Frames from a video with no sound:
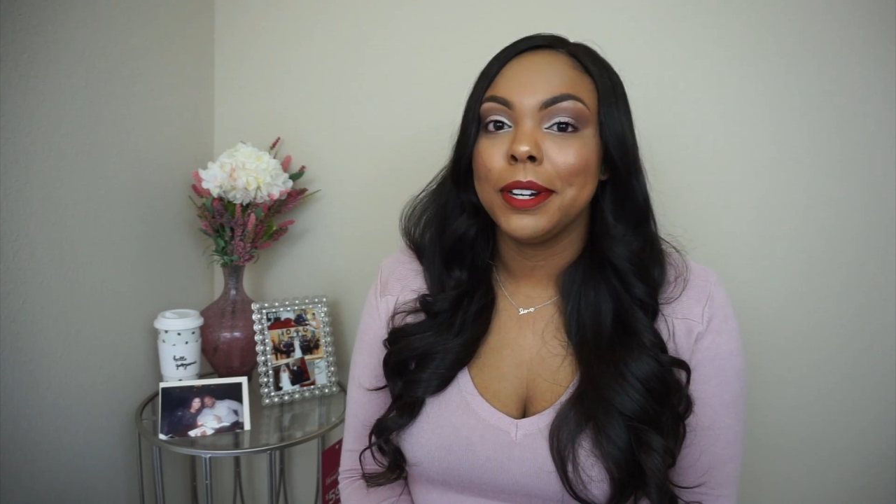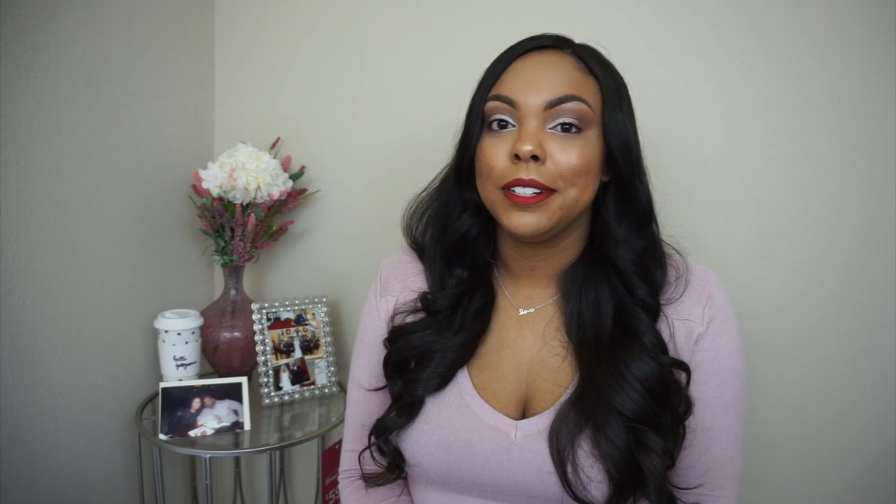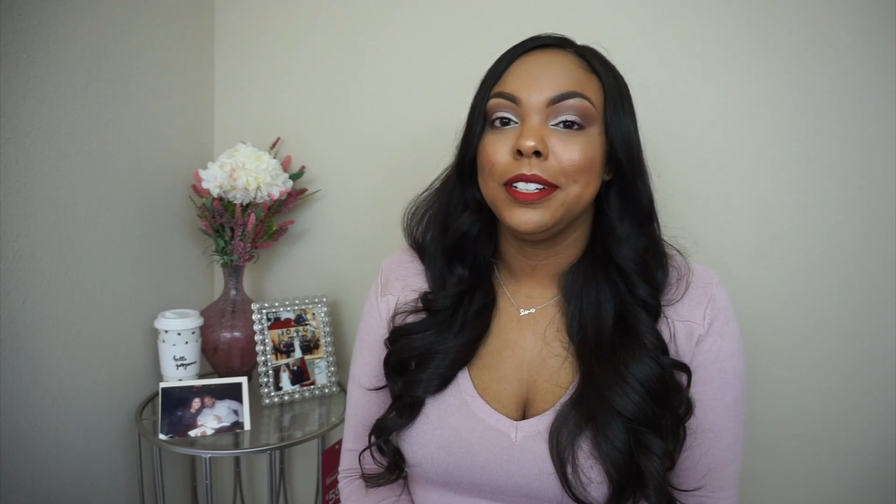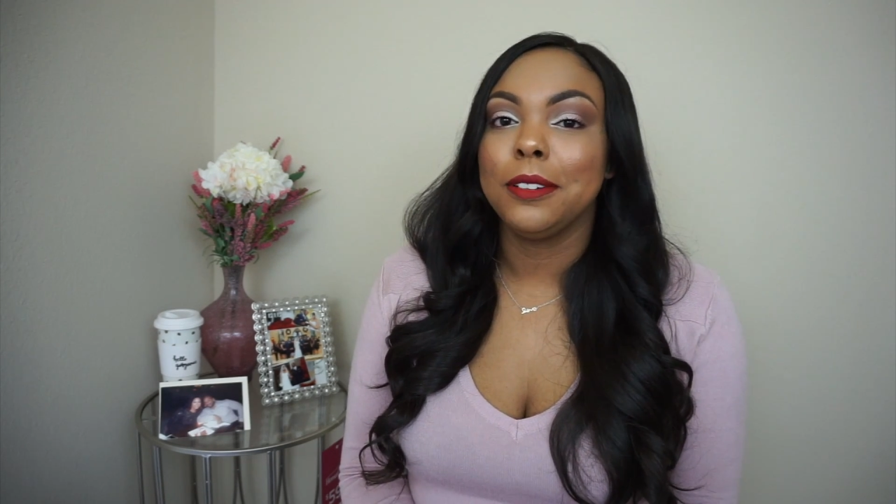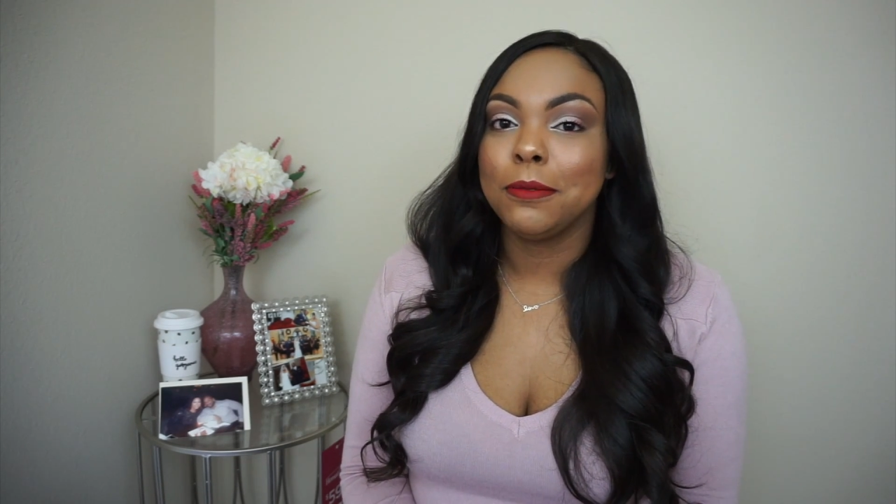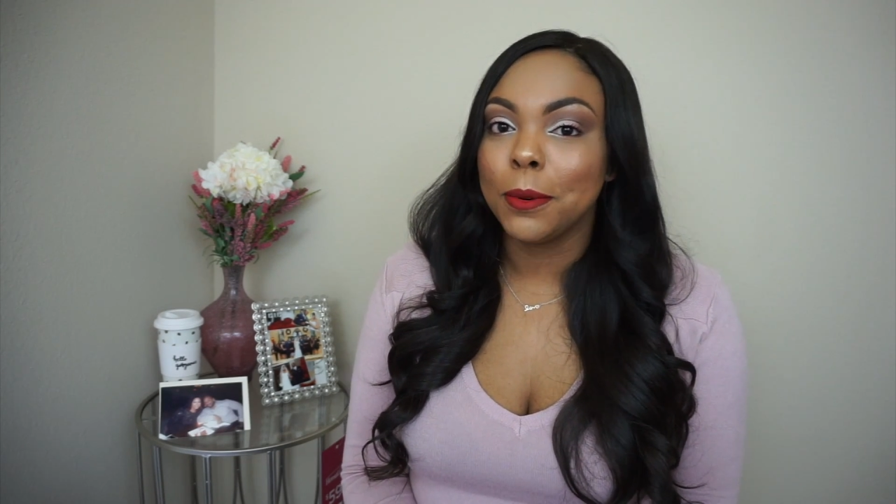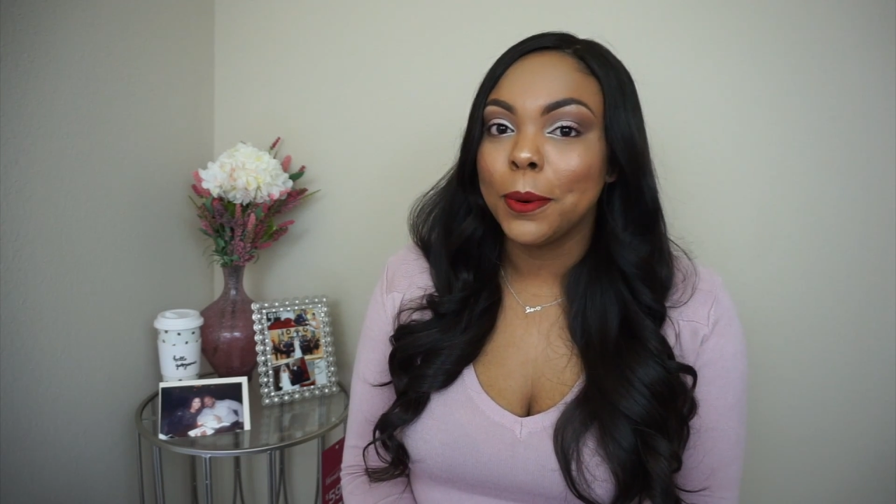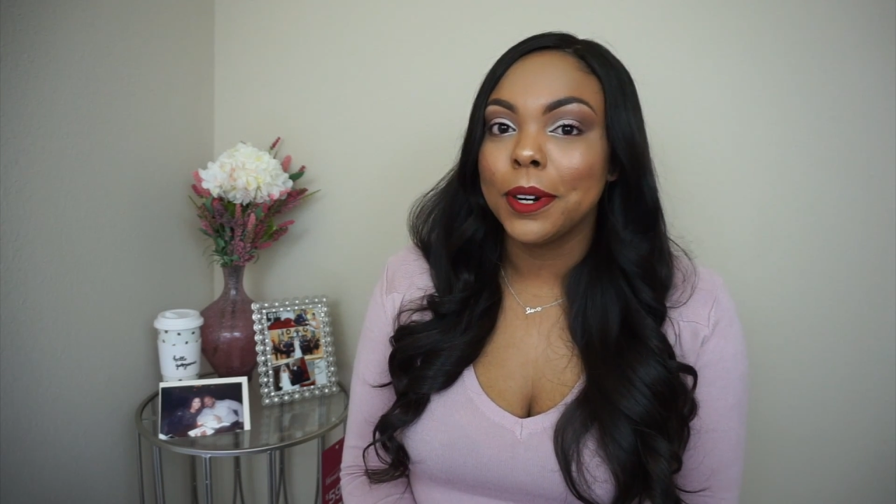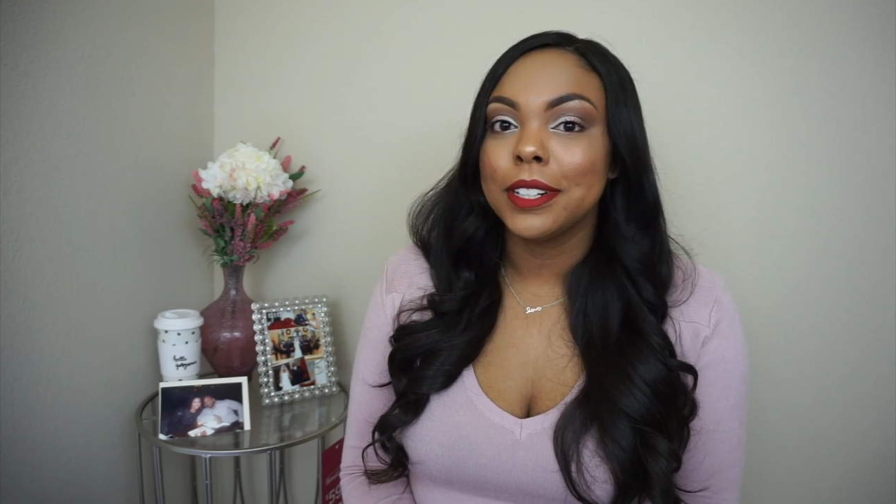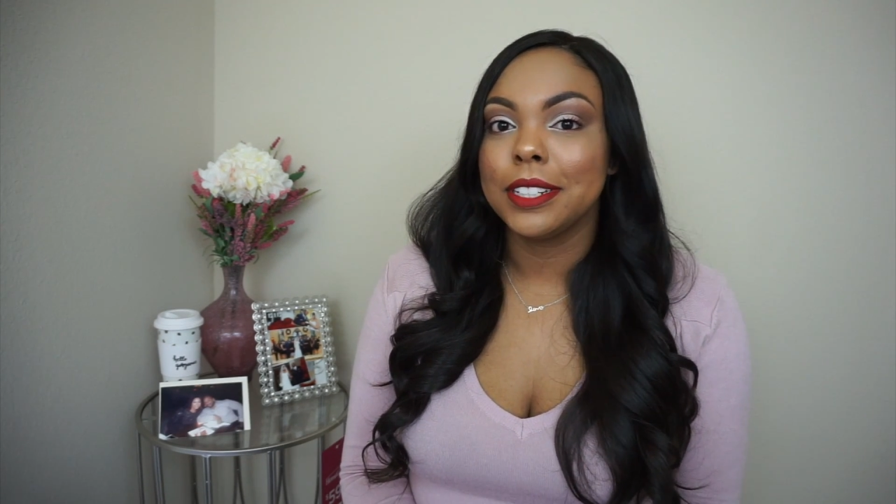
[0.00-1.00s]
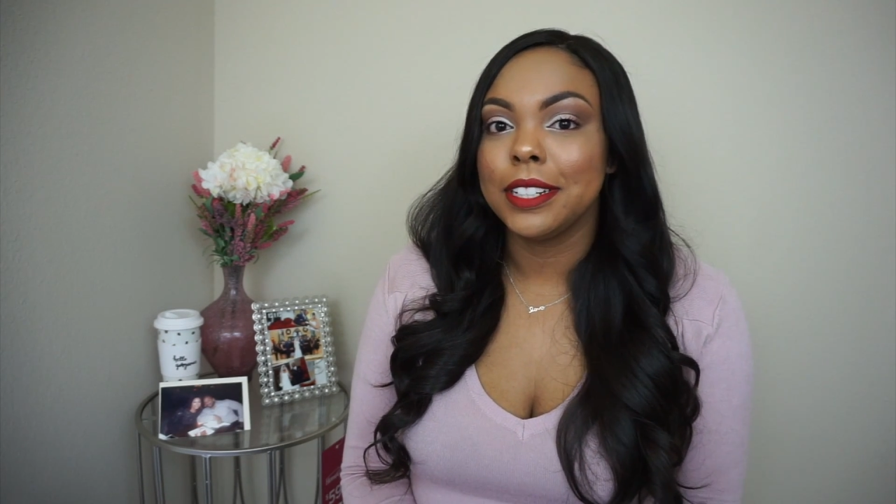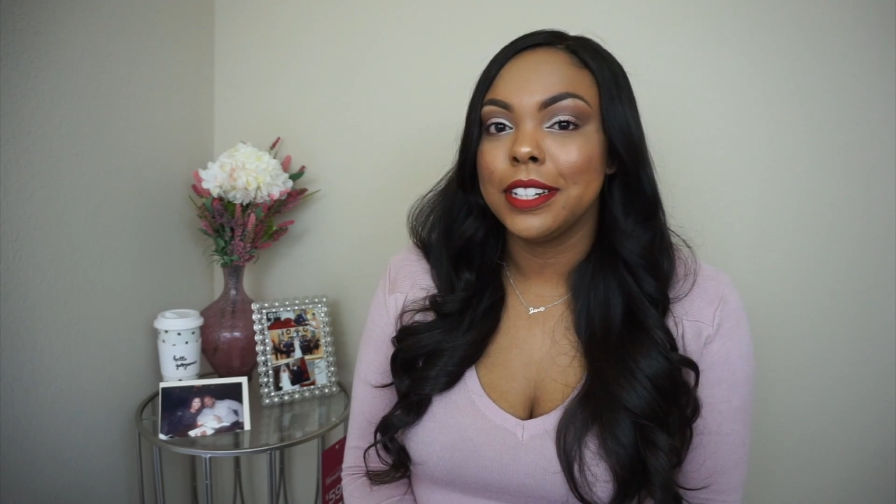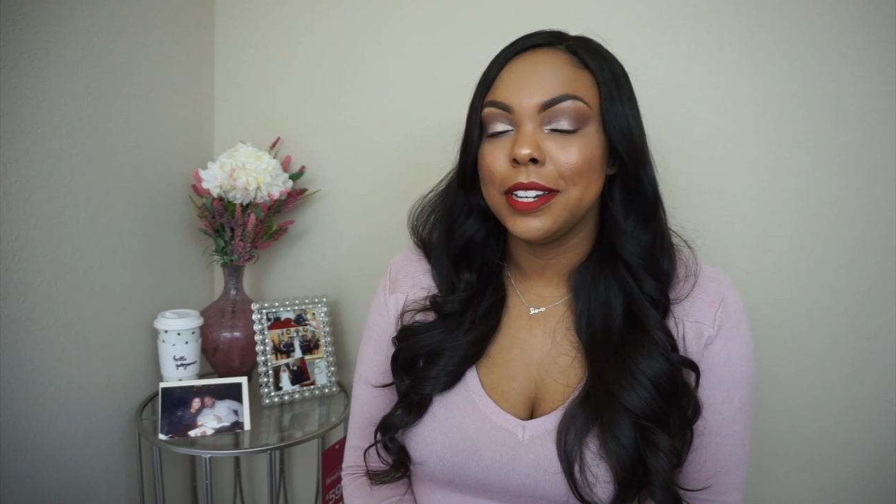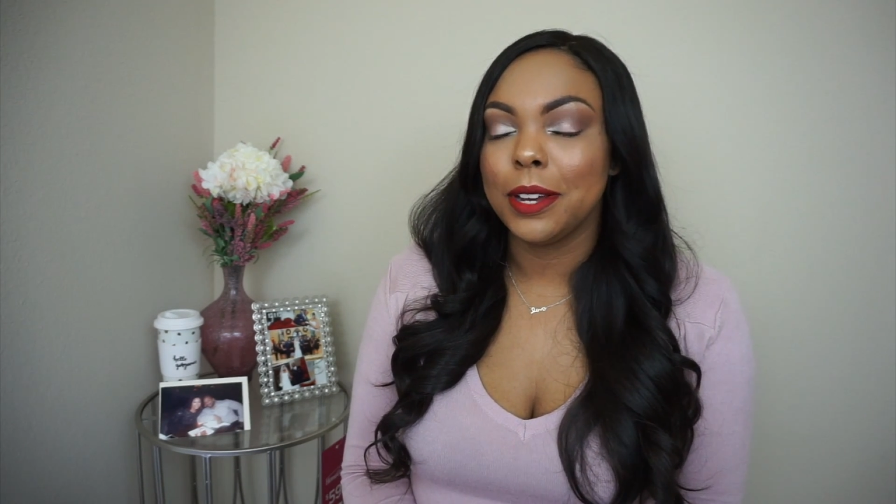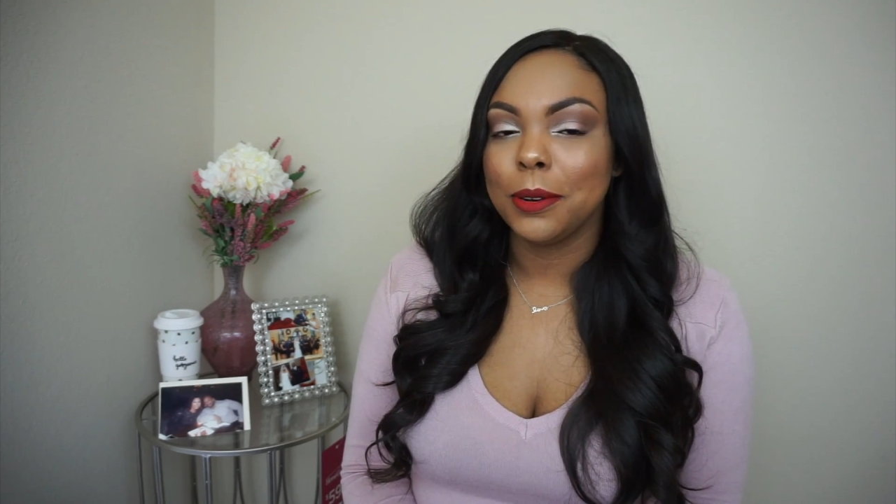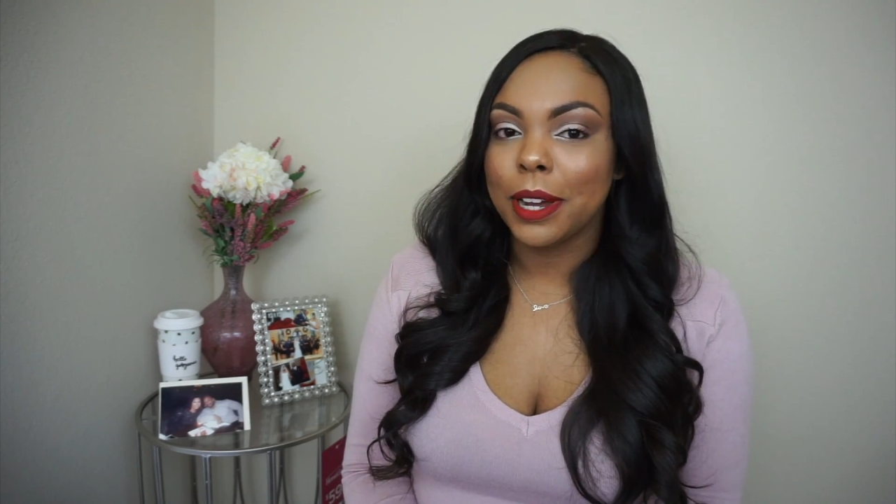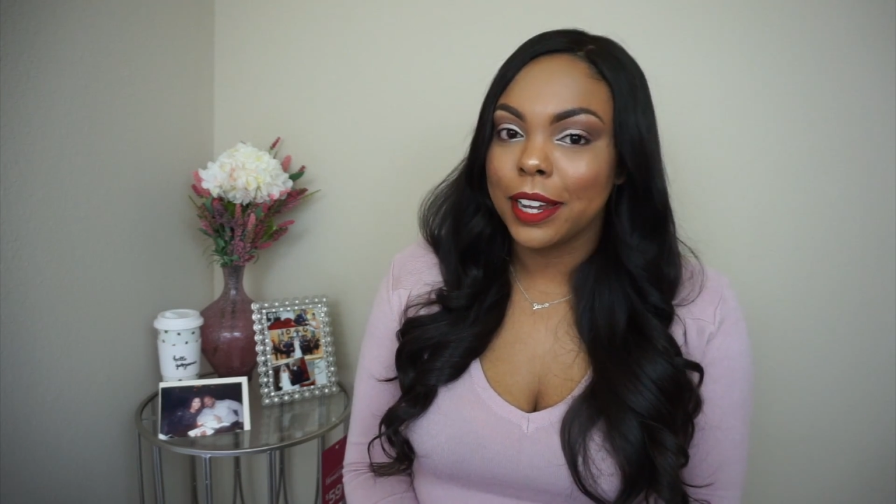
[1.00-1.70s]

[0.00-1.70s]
barely afford to, you know,